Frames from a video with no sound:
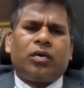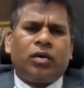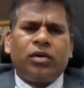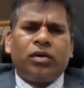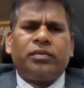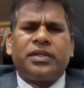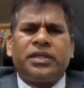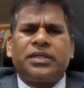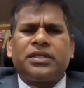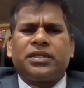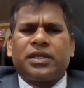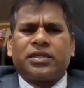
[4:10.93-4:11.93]
all of
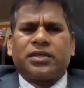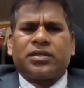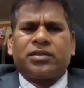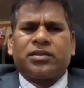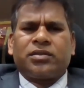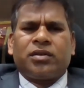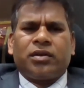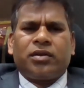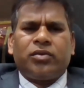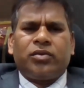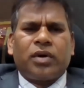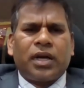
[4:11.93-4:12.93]
these things,
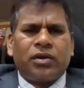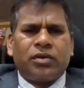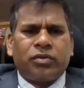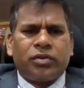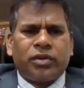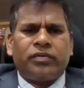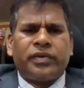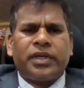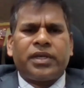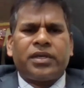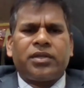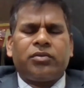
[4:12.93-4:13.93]
you want to
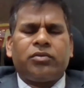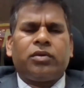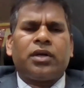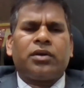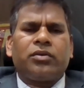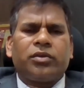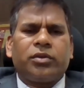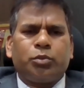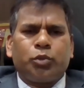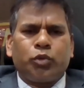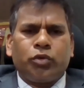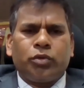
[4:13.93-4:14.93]
innovate, you want to
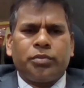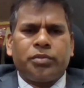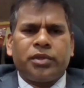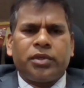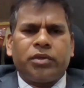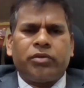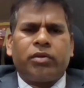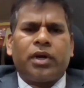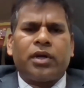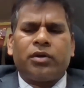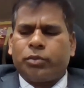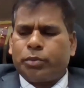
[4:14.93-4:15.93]
improve, you
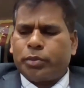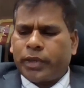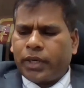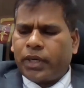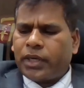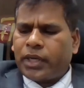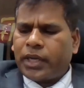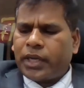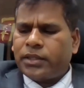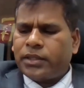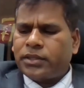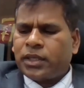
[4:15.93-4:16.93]
want to
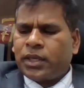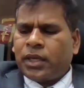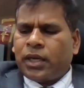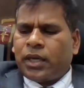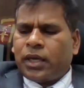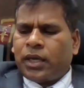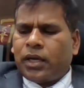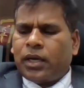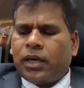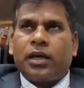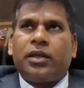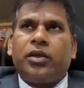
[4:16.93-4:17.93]
prioritize,
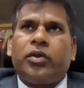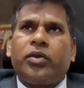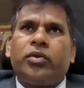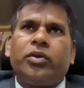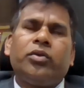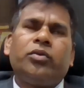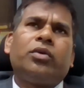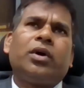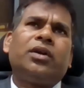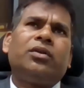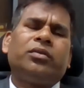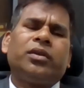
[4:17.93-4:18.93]

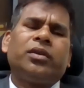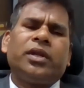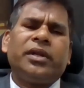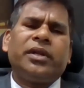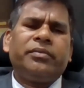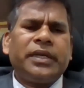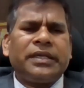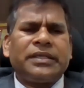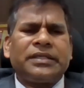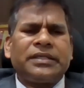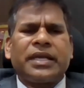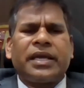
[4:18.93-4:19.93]
you want to
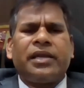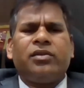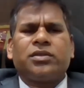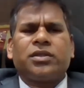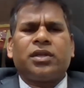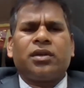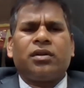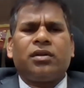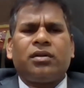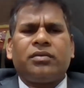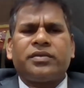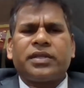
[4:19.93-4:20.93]
eliminate silos. There
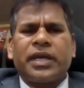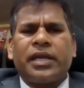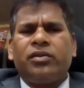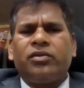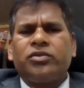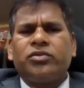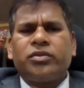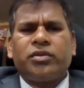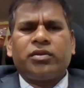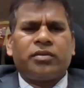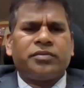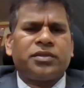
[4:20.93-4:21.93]
are a lot of silos
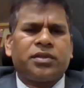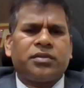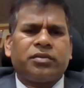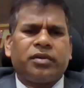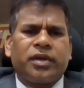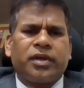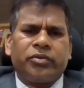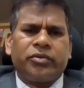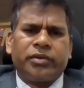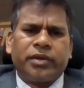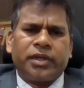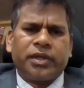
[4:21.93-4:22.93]
we observe when
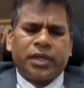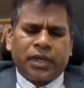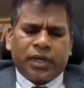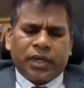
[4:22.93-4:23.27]
you